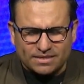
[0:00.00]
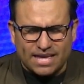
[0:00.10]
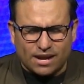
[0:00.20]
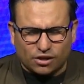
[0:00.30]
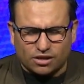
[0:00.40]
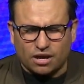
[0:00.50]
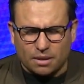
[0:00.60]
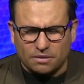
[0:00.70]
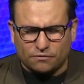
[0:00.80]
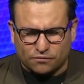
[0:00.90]
that are
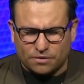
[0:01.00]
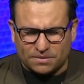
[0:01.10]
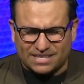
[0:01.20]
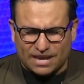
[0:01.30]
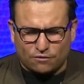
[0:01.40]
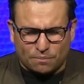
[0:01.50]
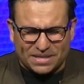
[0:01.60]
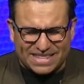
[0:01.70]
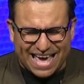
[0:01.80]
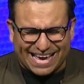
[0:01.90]
coming from the devil,
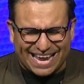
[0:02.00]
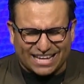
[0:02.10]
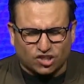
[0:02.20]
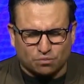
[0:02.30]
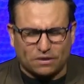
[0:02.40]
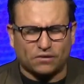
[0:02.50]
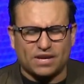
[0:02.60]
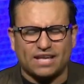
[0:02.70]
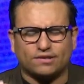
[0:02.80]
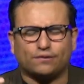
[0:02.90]
but they can
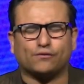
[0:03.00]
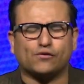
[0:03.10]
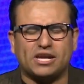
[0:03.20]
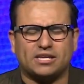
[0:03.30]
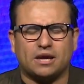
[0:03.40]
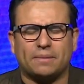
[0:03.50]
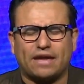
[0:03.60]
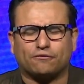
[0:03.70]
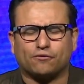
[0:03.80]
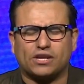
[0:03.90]
experience freedom
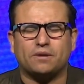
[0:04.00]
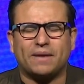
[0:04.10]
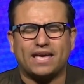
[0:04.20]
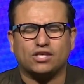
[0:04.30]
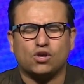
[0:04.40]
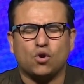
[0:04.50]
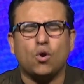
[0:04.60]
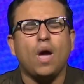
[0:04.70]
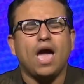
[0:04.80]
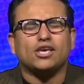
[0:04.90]
and freedom in
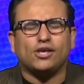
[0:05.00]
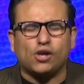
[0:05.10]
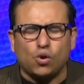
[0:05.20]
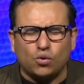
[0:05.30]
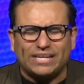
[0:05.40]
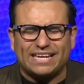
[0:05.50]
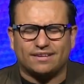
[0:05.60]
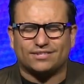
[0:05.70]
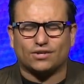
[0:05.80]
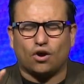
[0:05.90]
you. You lead
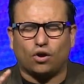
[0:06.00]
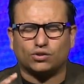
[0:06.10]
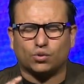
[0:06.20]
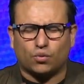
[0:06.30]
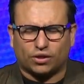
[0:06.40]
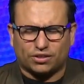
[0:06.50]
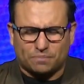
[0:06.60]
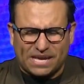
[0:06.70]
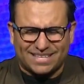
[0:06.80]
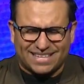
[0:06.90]
us all
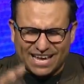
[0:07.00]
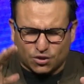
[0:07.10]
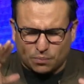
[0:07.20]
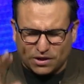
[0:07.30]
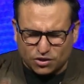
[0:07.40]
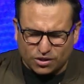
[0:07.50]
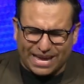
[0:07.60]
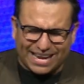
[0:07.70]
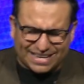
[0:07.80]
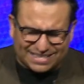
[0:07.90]
toward peace,
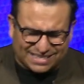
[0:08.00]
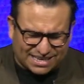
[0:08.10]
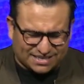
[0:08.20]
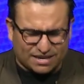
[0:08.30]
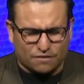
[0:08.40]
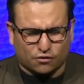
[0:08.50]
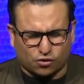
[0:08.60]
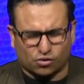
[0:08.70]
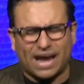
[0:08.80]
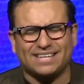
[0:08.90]
especially in a season of
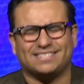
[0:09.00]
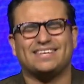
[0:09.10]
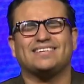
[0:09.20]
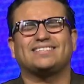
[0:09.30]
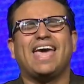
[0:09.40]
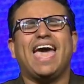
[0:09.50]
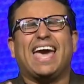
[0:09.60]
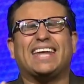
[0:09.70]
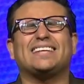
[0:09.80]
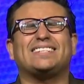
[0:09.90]
crisis,
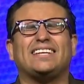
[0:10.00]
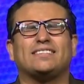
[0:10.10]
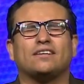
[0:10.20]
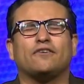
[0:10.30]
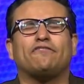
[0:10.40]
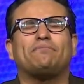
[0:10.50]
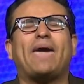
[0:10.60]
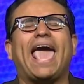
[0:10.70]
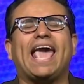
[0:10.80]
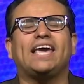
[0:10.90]
in a season of
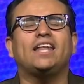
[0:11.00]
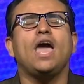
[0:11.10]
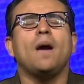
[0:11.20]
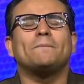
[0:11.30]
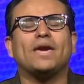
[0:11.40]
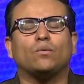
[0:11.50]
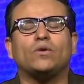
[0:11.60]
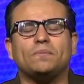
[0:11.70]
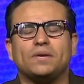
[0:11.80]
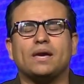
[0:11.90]
pain. May
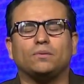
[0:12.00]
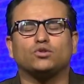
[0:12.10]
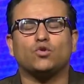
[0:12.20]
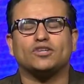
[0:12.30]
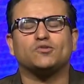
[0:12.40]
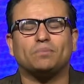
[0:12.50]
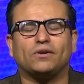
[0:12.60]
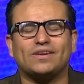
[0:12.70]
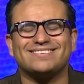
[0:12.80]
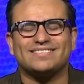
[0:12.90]
we be able to
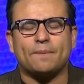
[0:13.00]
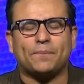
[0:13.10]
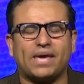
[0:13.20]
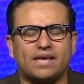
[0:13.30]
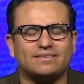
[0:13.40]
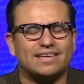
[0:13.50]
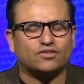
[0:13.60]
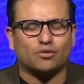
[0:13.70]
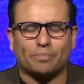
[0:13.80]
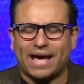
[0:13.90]
experience the peace that
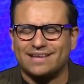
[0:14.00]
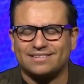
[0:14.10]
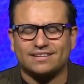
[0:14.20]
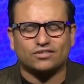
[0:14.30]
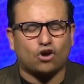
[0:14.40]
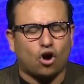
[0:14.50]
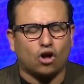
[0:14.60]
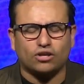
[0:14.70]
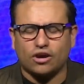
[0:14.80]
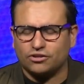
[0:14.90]
surpasses
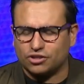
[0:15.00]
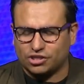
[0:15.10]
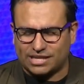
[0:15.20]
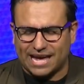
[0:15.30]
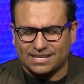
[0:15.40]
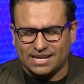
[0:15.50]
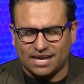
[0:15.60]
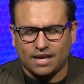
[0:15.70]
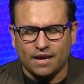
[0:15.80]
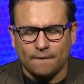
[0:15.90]
all
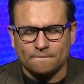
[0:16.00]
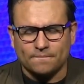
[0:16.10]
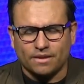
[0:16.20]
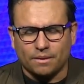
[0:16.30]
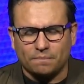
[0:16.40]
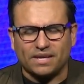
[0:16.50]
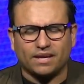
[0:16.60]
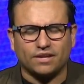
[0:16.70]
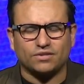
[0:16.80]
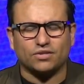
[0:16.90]
understanding,
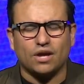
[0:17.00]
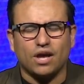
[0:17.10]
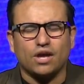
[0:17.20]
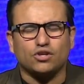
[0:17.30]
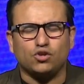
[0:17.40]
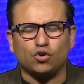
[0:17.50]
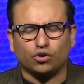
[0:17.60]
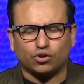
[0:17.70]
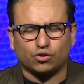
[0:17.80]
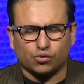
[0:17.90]
because
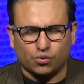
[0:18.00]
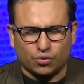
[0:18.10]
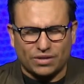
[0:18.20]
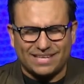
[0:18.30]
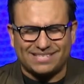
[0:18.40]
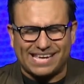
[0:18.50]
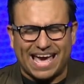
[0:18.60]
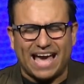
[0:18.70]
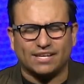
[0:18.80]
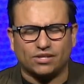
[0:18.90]
your truth is the
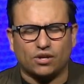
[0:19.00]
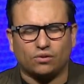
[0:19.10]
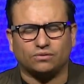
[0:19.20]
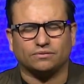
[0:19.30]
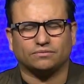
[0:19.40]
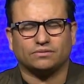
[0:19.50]
antidote